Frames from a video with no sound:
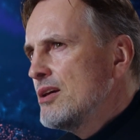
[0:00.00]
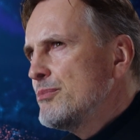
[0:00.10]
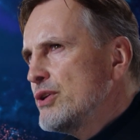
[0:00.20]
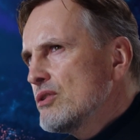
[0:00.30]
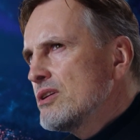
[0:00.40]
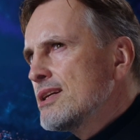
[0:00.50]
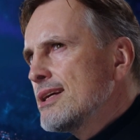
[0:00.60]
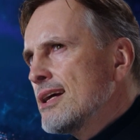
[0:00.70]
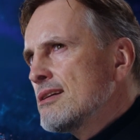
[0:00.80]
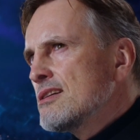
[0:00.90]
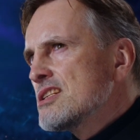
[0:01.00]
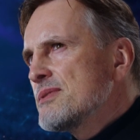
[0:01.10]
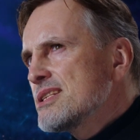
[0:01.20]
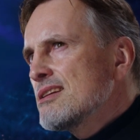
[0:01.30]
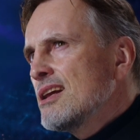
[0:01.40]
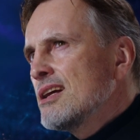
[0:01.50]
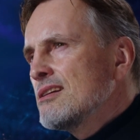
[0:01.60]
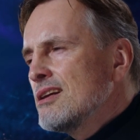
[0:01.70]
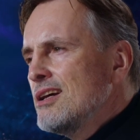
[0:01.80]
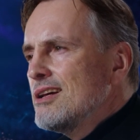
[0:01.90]
Munich and in Switzerland
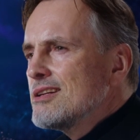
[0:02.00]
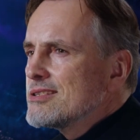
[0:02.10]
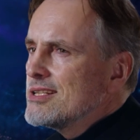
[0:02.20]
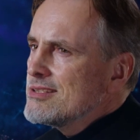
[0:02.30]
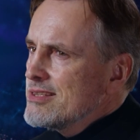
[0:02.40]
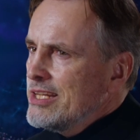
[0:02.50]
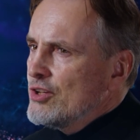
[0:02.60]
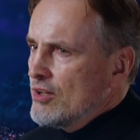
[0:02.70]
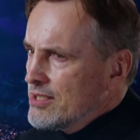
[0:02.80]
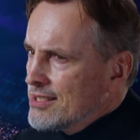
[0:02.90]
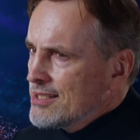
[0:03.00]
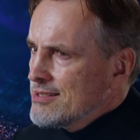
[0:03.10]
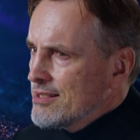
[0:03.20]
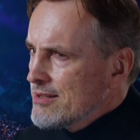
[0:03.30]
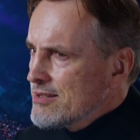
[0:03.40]
since the early 90s.